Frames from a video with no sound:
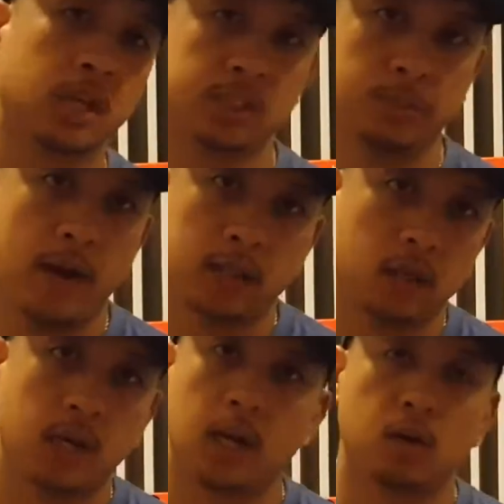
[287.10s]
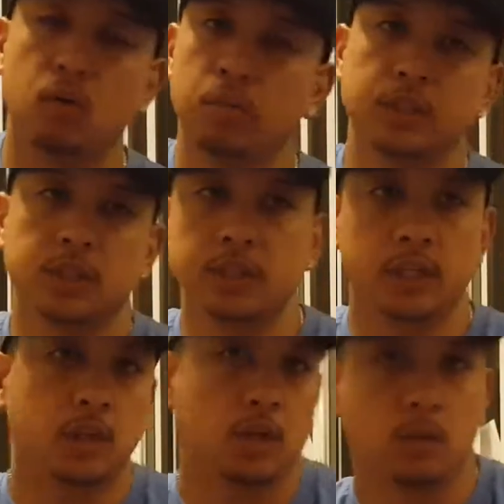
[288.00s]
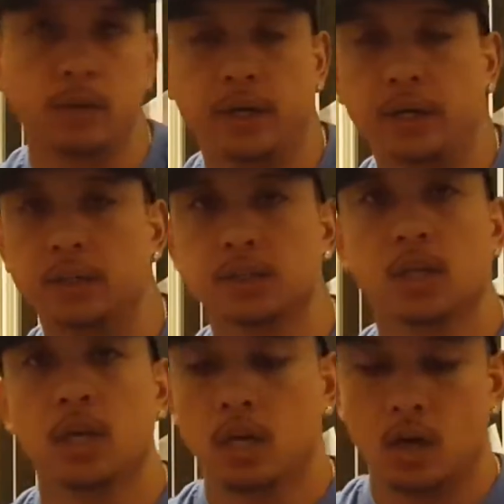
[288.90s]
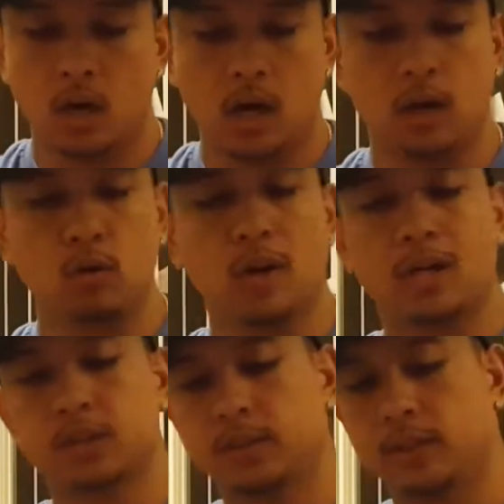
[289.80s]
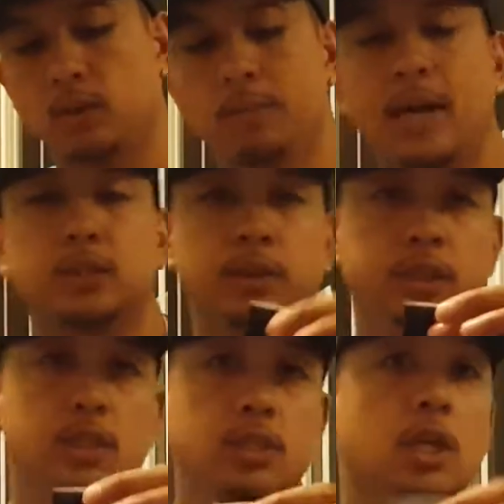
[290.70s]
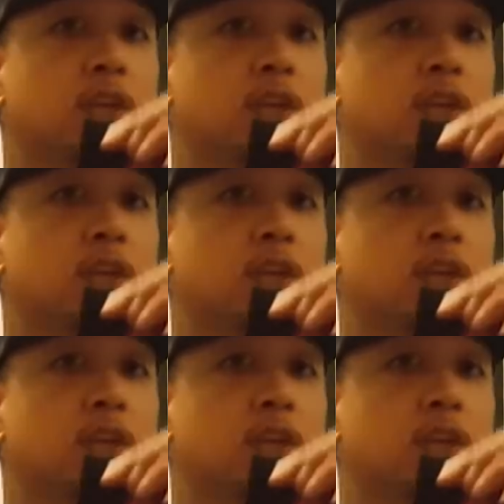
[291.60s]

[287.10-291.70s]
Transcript: collection back there. I got a whole bunch of knit colorways, a whole lot of stuff that'll match with these.